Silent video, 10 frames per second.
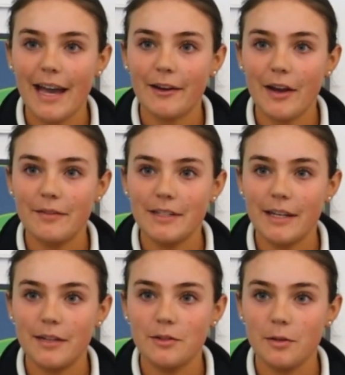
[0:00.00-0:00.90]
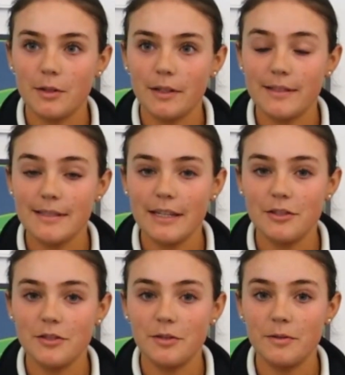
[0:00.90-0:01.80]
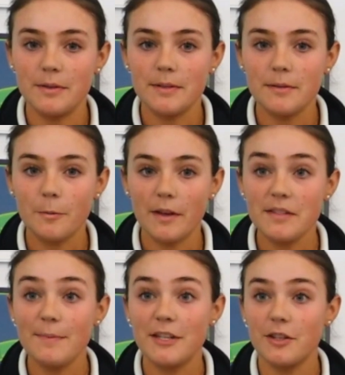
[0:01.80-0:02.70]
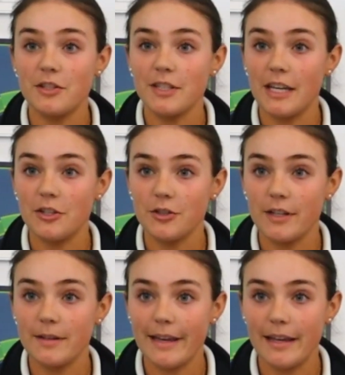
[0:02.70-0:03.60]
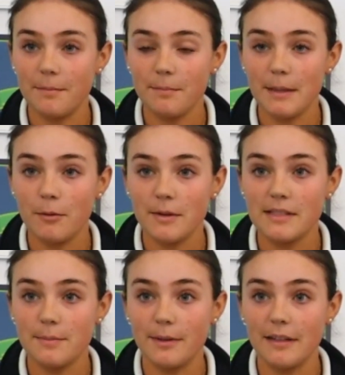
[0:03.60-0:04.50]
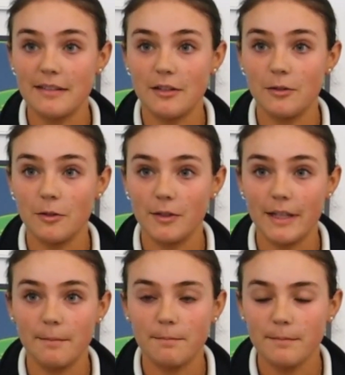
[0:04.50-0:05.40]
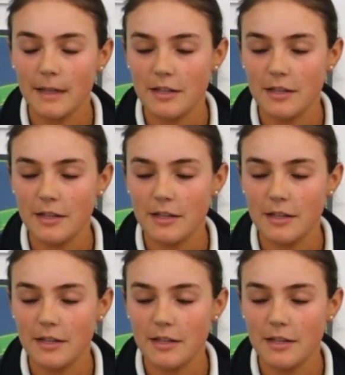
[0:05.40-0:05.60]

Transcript: I gravitated towards issues with special education and people with disabilities and their learning